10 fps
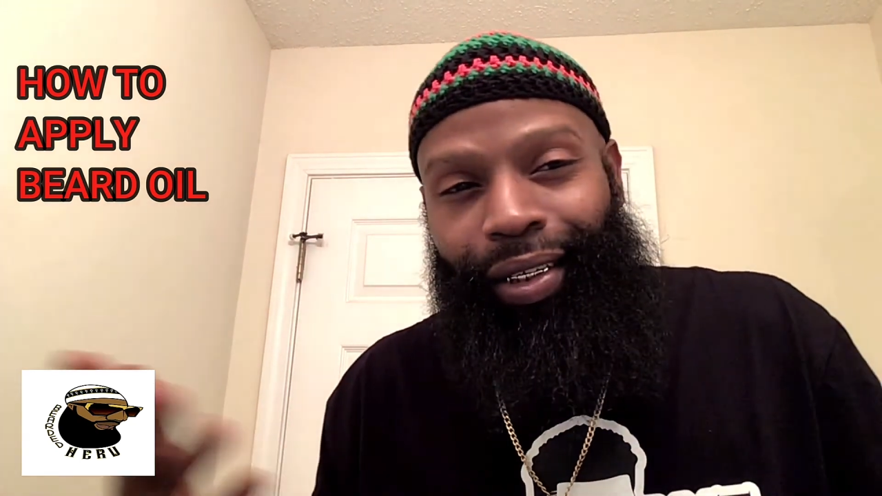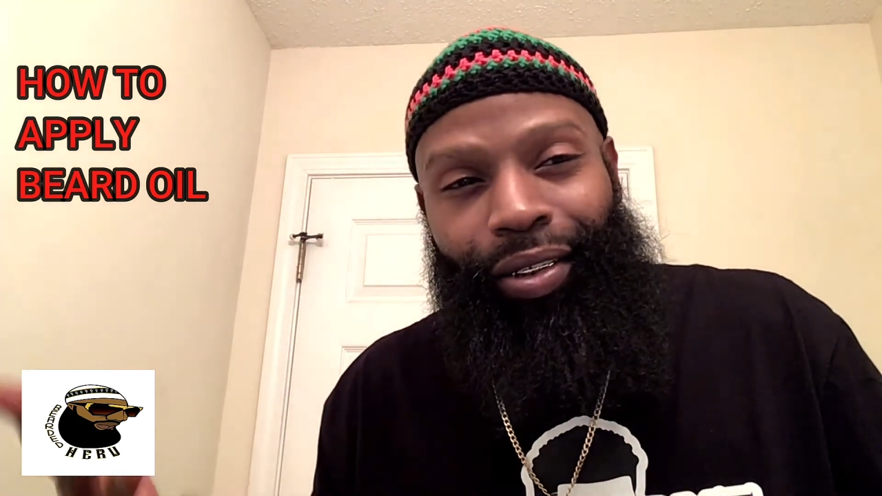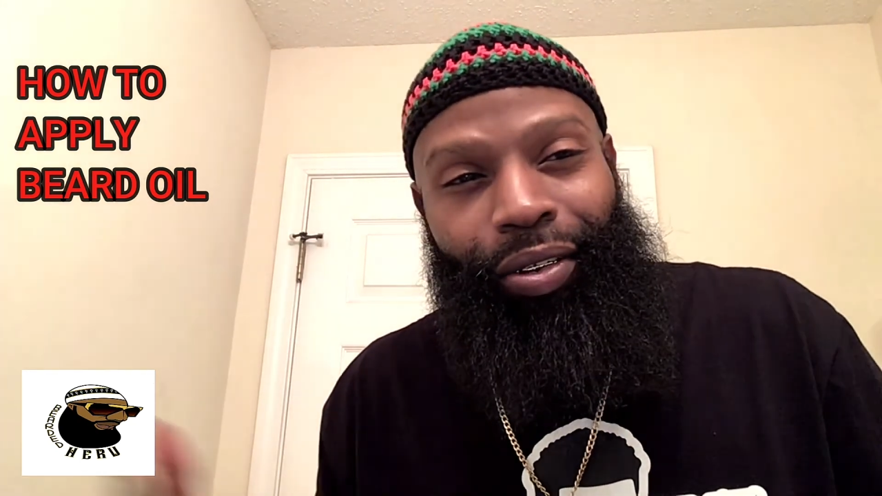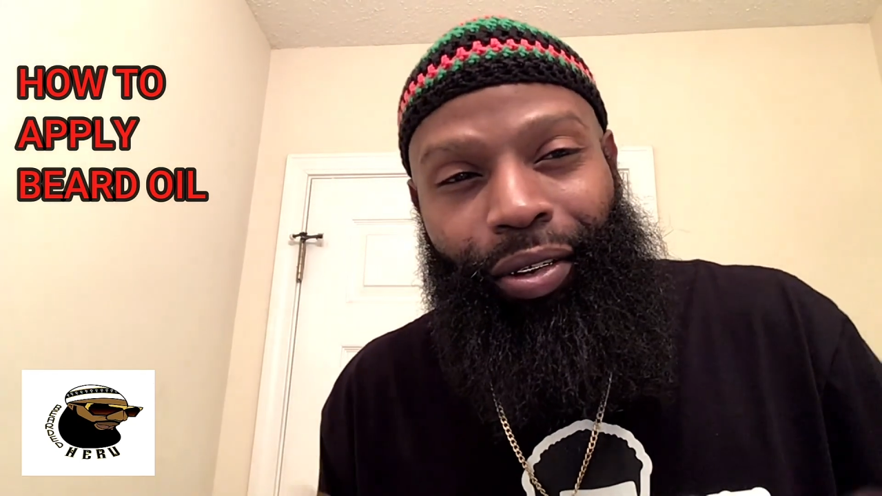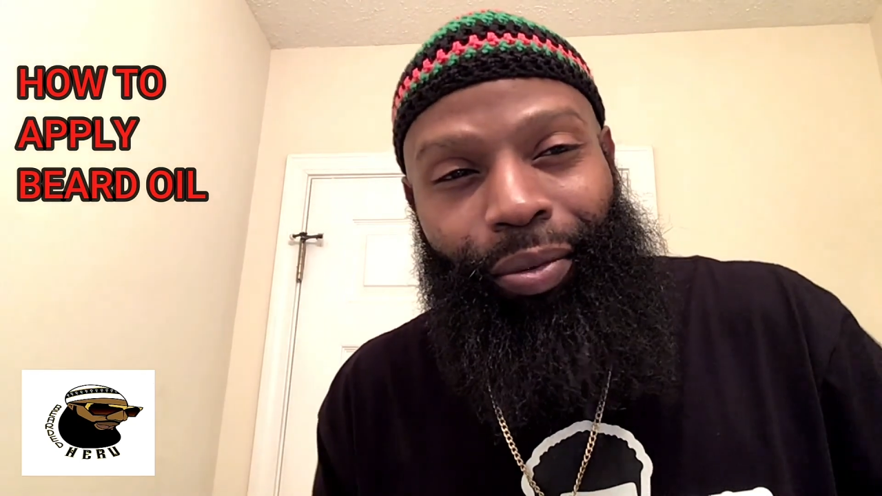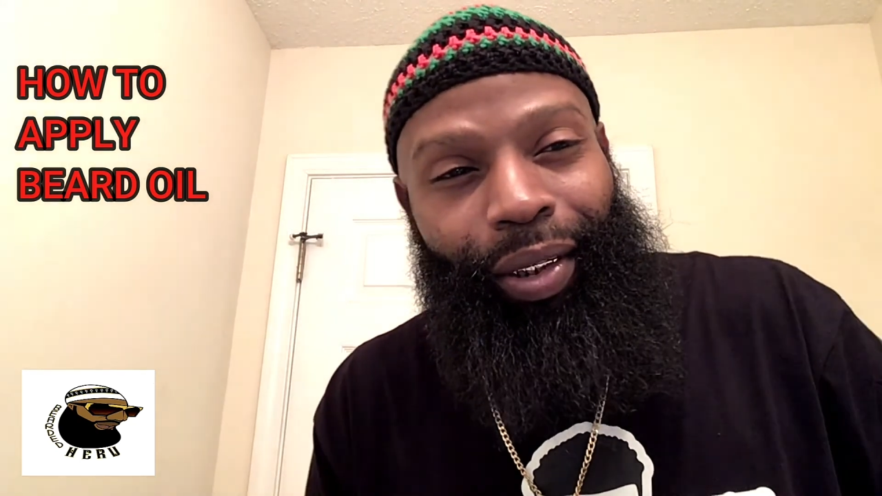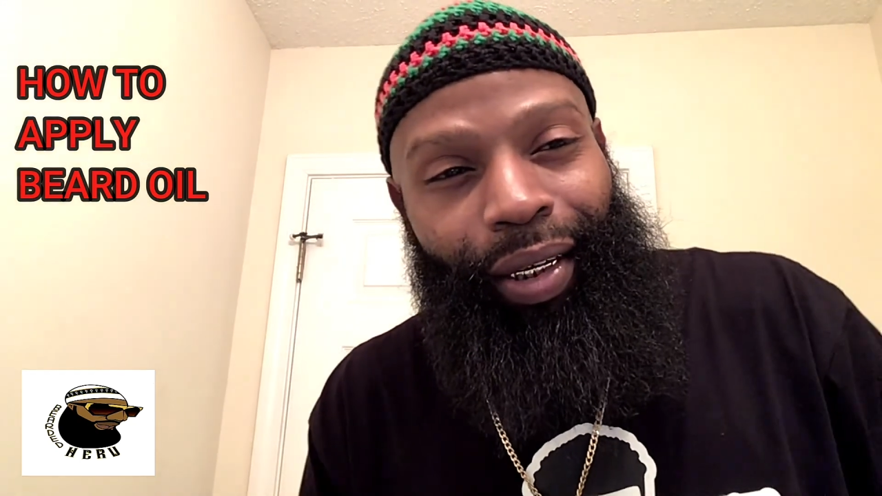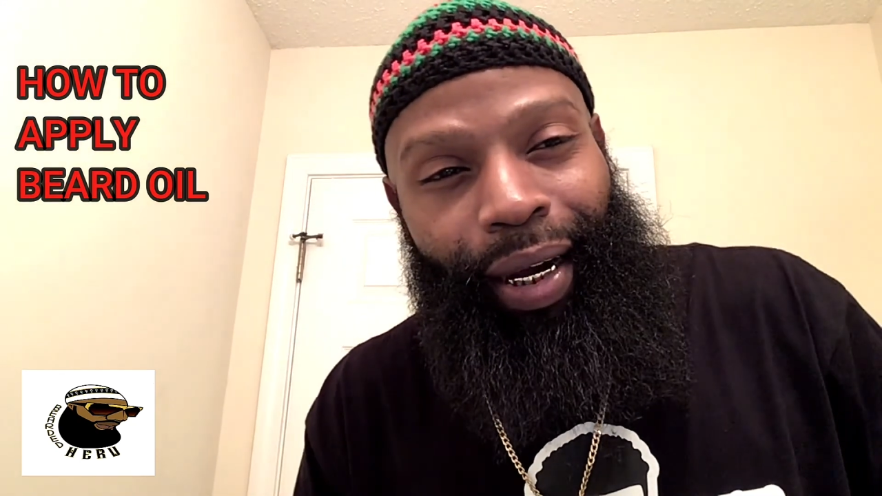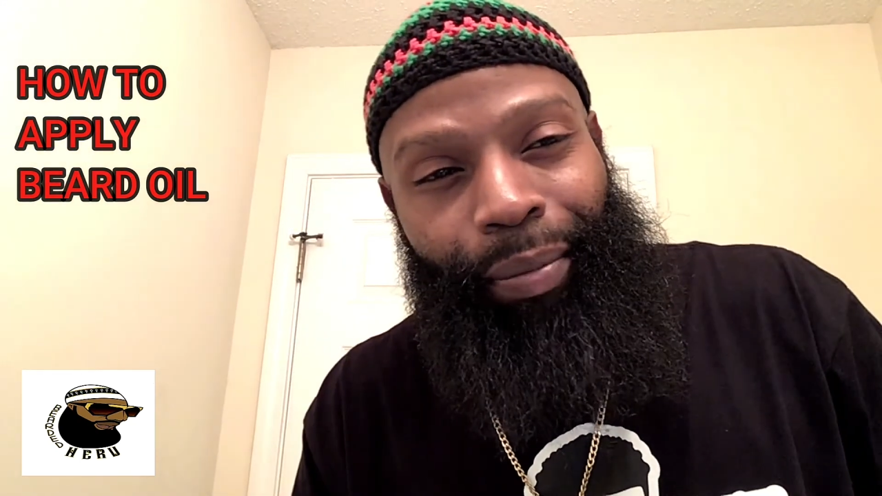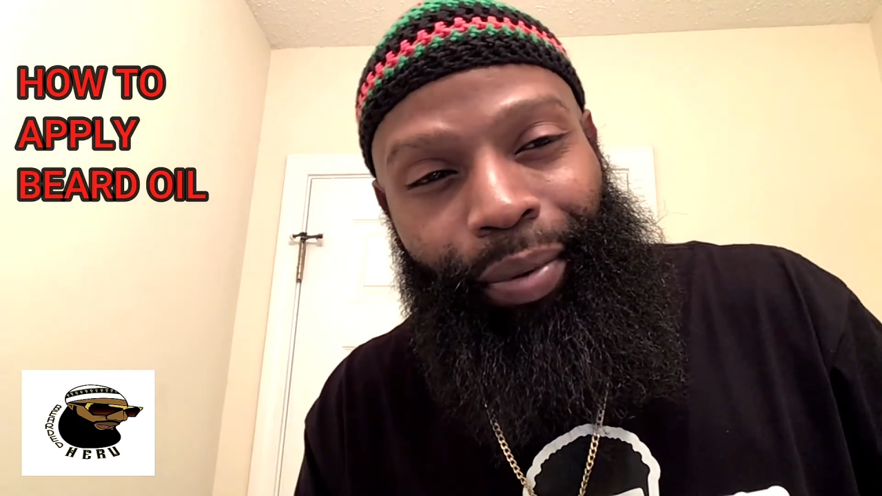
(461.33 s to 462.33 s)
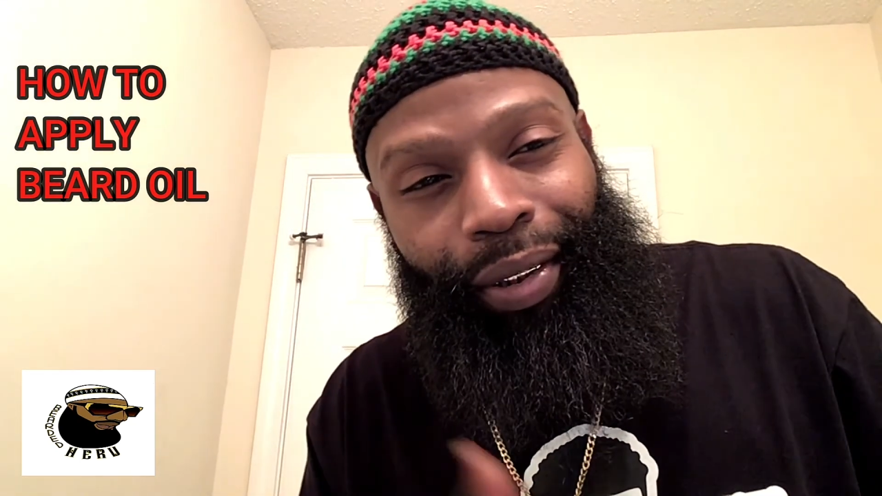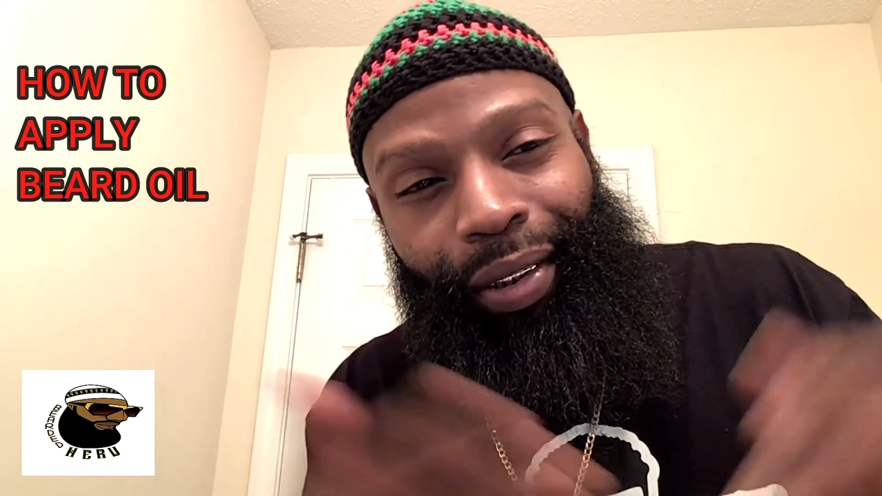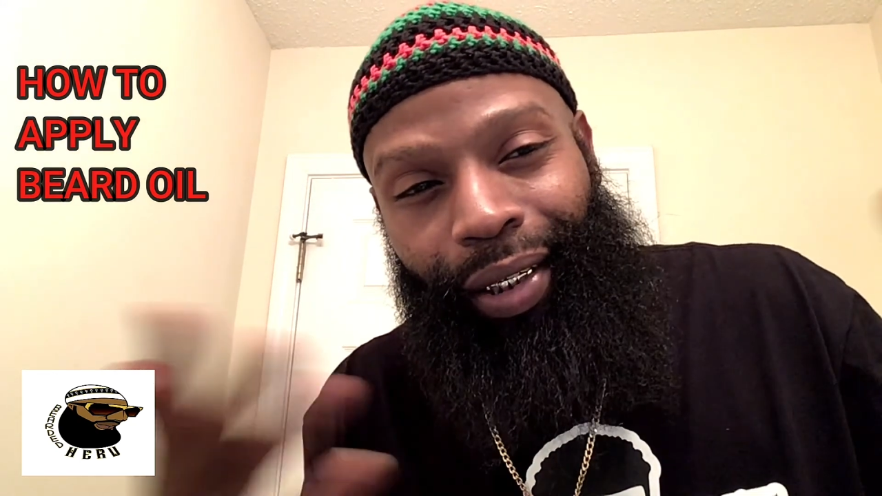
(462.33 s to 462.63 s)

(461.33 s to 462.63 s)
short of red hot pick,